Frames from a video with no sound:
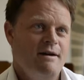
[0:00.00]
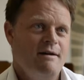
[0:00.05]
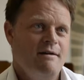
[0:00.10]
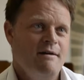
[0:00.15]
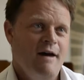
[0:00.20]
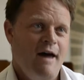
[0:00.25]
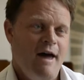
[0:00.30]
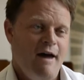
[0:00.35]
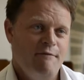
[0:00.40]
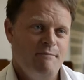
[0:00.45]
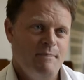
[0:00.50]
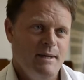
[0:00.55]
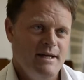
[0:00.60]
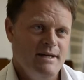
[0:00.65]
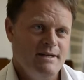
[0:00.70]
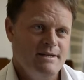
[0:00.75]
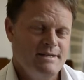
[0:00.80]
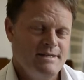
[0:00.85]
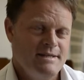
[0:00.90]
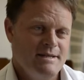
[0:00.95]
are, have
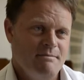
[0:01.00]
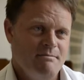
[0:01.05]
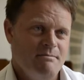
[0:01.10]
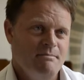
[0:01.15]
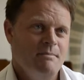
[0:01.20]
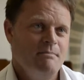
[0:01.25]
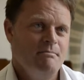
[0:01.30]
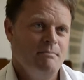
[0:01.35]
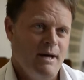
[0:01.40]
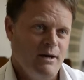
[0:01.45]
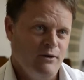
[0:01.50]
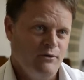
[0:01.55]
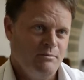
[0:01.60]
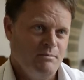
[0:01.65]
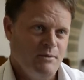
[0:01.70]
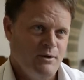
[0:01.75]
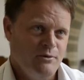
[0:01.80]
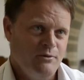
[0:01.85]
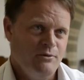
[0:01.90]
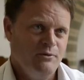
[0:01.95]
been some mouse
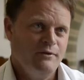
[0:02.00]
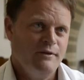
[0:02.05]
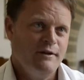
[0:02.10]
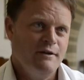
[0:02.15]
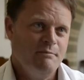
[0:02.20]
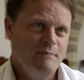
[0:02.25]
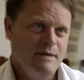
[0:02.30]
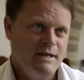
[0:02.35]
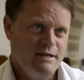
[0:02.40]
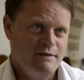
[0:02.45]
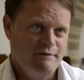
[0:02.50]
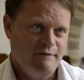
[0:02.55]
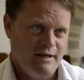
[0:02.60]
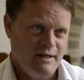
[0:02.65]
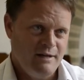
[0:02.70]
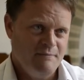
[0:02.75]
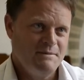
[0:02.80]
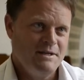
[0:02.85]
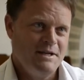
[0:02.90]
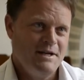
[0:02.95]
models that have been
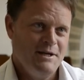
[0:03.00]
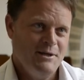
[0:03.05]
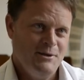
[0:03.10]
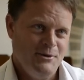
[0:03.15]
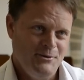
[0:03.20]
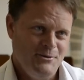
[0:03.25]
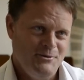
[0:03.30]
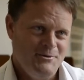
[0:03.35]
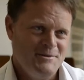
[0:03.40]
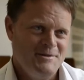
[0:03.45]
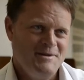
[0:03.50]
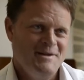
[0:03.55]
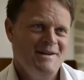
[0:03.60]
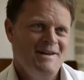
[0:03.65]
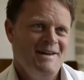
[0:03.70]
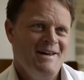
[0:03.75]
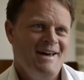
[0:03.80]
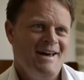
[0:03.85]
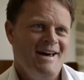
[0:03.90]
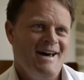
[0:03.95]
developed and are used,
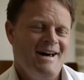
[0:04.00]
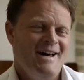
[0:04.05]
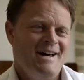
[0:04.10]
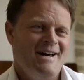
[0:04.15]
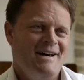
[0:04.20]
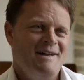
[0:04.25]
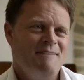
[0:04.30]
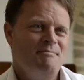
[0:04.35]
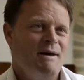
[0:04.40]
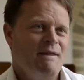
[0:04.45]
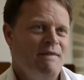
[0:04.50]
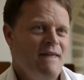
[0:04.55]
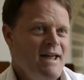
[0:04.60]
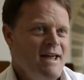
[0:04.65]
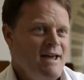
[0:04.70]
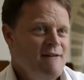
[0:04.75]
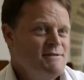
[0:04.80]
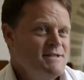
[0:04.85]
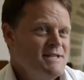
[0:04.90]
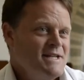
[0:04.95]
uh, but they
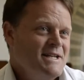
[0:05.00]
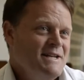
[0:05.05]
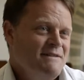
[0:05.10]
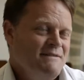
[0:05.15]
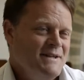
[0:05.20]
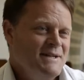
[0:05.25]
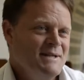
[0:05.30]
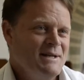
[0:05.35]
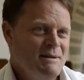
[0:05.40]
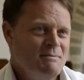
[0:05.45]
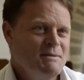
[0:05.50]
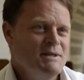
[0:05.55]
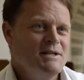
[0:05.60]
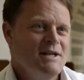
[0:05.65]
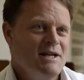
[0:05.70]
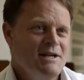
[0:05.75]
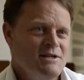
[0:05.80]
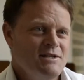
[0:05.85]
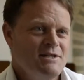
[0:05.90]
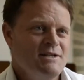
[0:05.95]
have significant
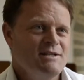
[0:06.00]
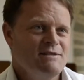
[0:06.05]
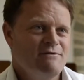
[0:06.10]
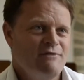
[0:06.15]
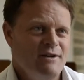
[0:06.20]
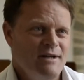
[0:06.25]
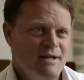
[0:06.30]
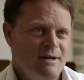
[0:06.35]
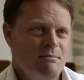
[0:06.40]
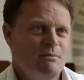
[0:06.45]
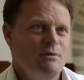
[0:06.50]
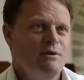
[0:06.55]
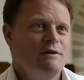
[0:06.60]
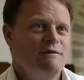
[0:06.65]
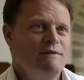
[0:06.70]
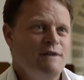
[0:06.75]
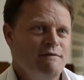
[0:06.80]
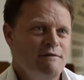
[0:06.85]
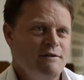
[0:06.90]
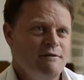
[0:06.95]
limitations for a number
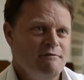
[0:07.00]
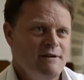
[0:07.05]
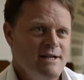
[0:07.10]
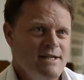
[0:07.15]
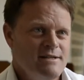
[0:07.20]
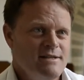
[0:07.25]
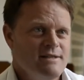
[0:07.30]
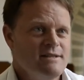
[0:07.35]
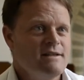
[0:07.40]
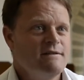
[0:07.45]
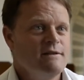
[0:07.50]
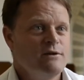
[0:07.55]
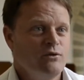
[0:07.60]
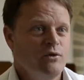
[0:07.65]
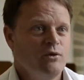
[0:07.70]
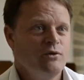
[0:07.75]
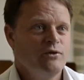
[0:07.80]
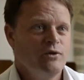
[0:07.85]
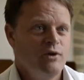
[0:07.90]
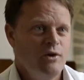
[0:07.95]
of different reasons. And there's
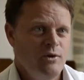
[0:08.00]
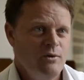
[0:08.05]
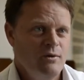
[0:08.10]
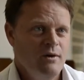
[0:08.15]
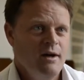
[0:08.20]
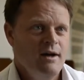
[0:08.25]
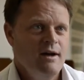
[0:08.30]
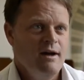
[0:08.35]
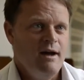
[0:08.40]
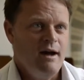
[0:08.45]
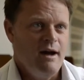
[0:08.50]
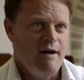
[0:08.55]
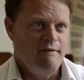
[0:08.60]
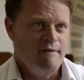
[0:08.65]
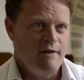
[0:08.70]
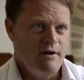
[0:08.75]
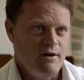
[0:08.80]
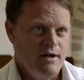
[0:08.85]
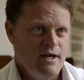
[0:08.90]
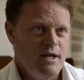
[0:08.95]
also a
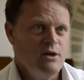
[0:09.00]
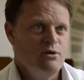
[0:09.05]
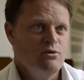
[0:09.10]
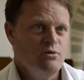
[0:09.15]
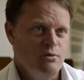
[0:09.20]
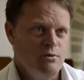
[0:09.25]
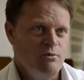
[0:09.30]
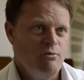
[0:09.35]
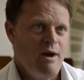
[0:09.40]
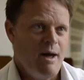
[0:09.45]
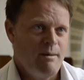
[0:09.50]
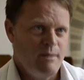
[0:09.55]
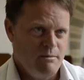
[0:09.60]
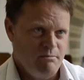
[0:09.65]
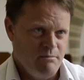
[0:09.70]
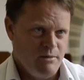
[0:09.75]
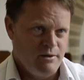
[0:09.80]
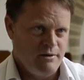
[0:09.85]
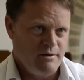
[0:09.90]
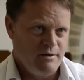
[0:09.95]
very good
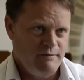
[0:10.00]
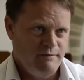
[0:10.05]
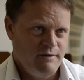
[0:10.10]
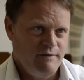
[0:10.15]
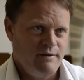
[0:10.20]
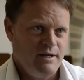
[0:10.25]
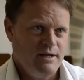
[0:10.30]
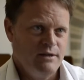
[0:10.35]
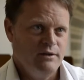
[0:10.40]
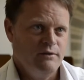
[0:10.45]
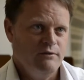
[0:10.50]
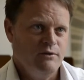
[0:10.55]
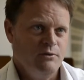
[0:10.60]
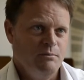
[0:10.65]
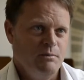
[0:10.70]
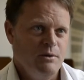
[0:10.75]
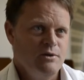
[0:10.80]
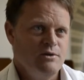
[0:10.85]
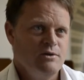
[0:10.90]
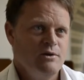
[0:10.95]
rabbit model of invasive
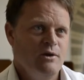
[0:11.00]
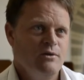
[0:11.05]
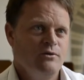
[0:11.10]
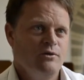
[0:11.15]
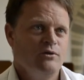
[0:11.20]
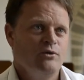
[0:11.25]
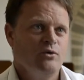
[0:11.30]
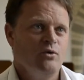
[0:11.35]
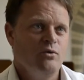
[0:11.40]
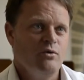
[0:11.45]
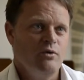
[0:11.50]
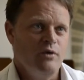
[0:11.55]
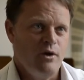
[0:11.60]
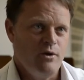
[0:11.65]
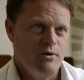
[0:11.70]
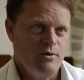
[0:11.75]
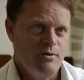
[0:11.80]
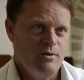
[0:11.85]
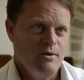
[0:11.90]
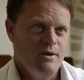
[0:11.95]
aspergillosis,
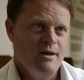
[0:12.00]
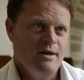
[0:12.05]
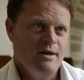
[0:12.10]
although